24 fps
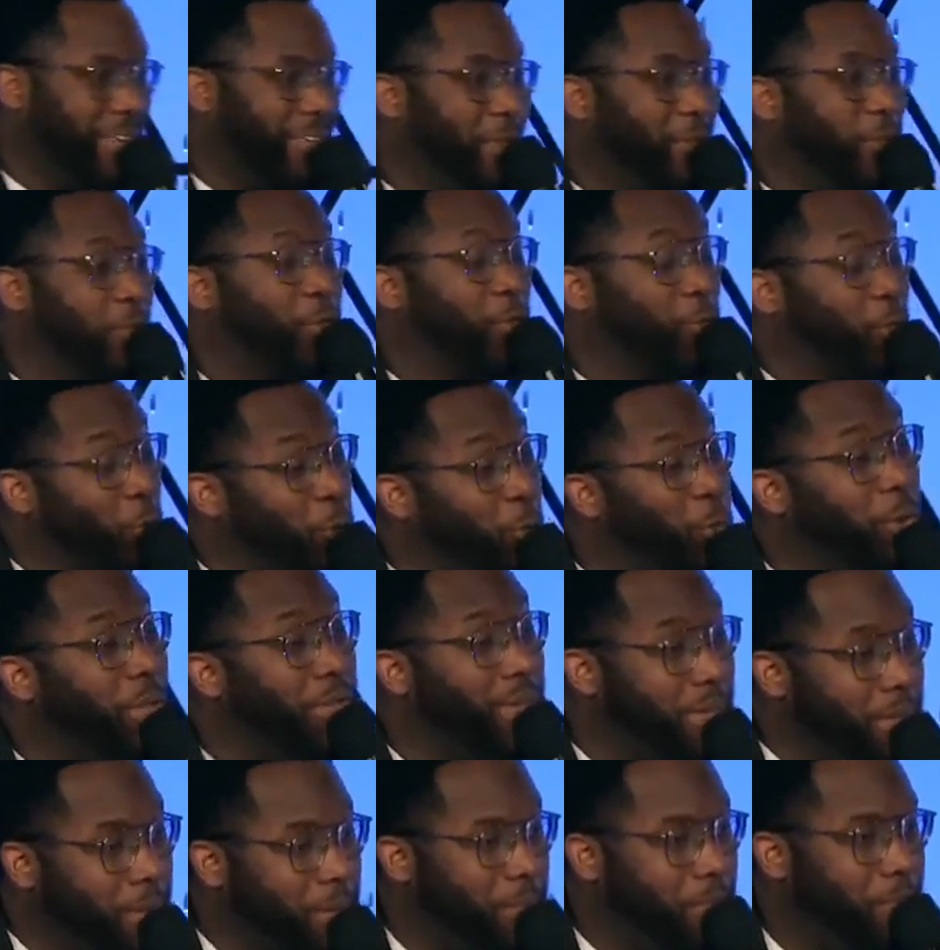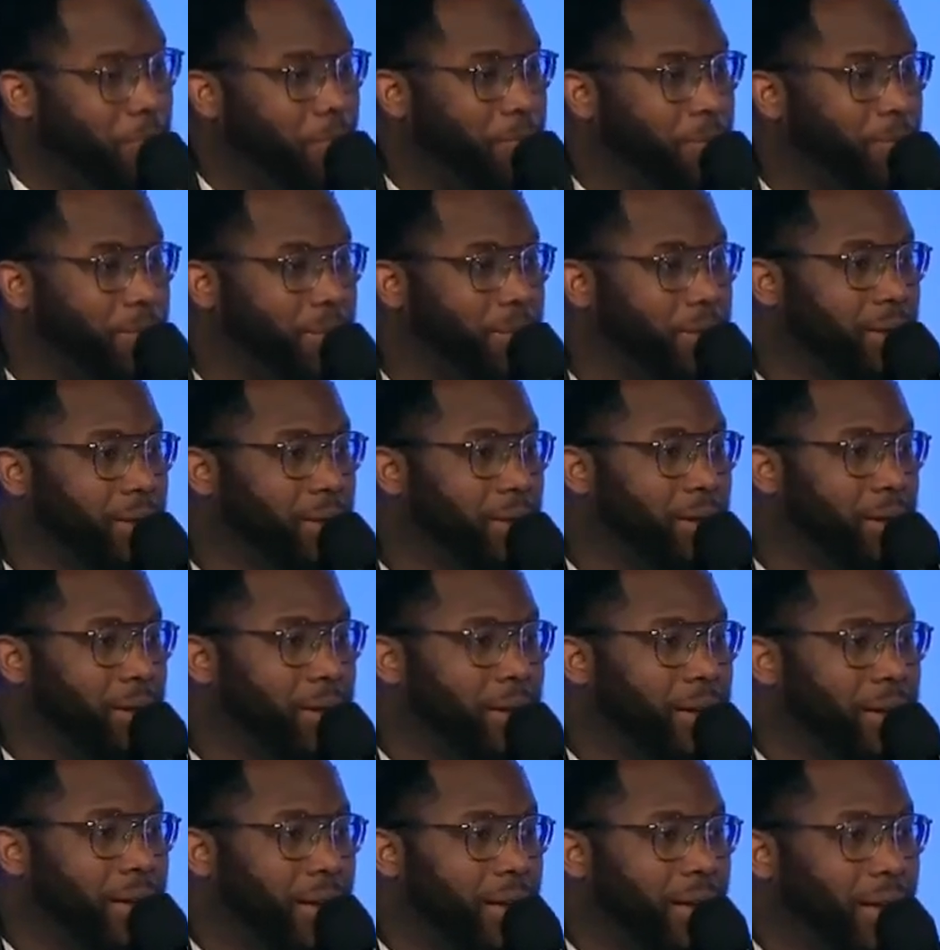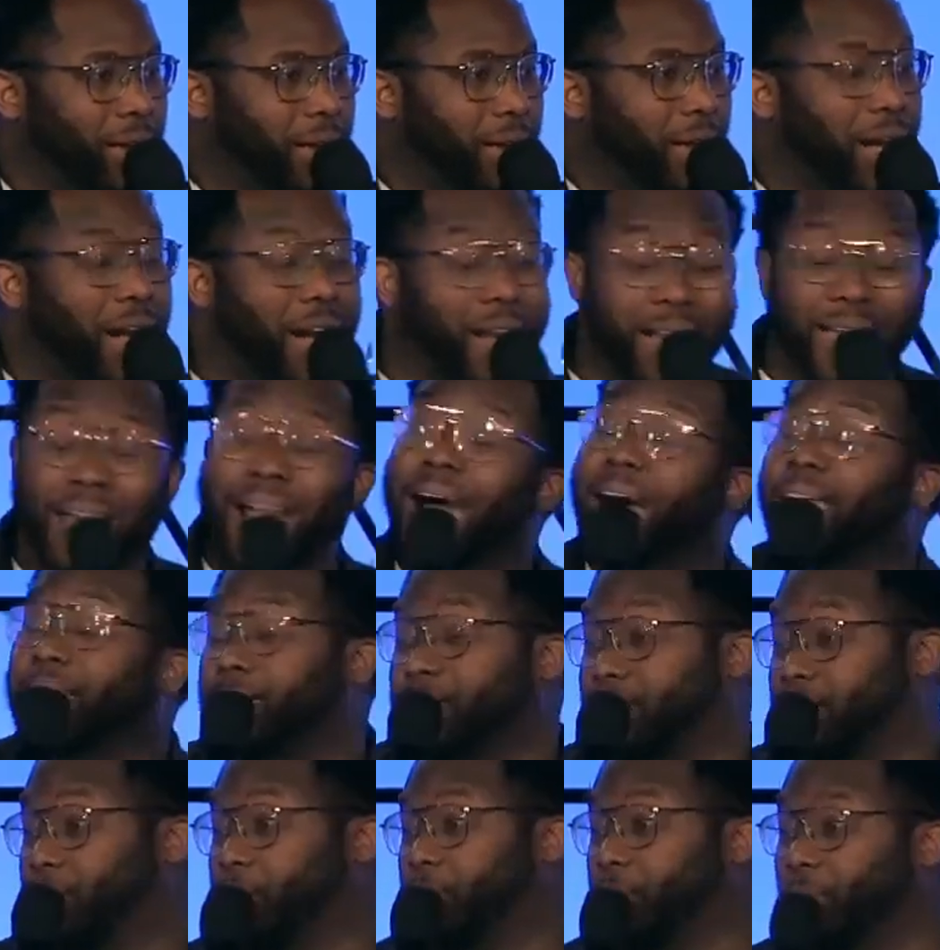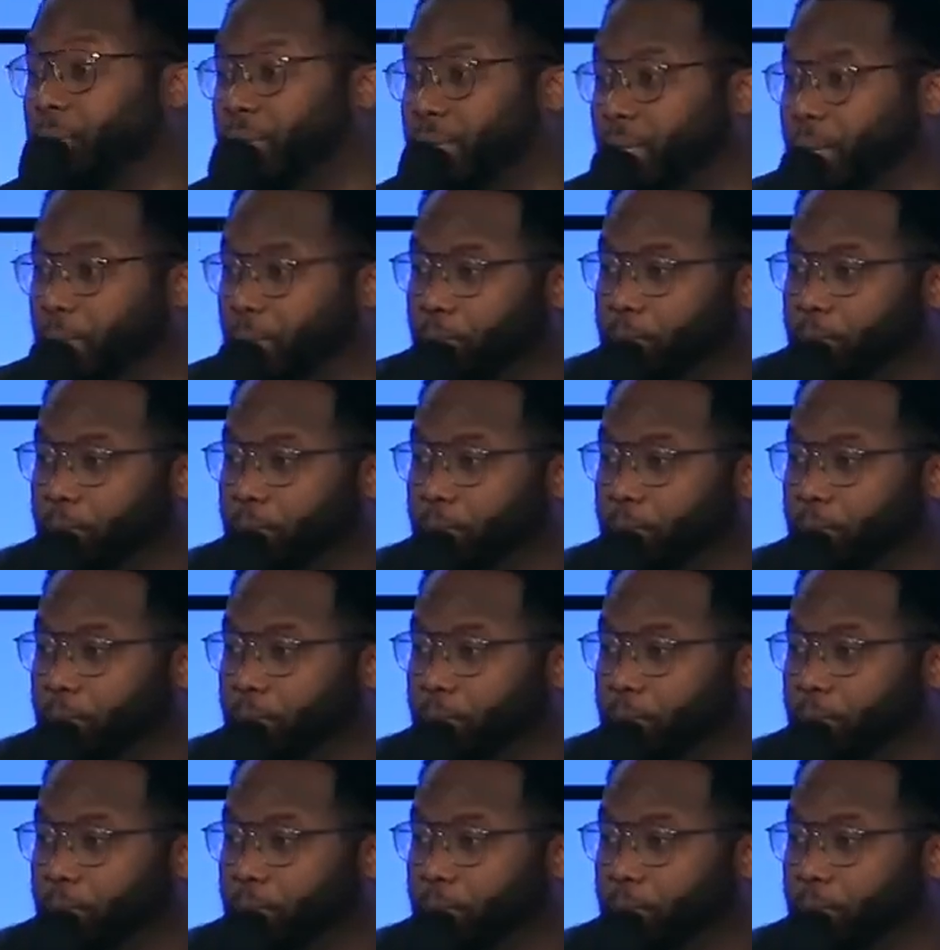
through him. A college student.